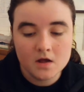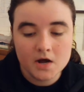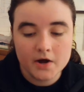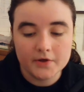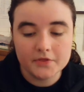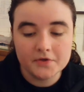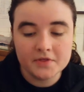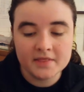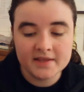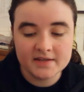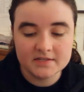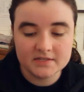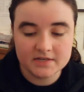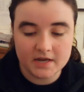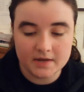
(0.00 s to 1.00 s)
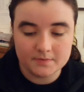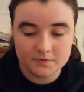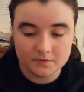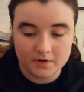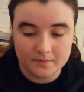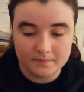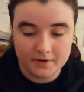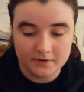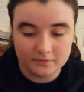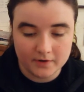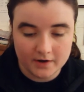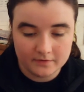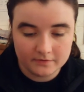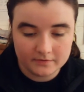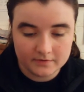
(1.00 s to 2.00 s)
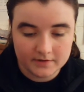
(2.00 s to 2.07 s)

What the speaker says: Although the landscapes were a bit rough,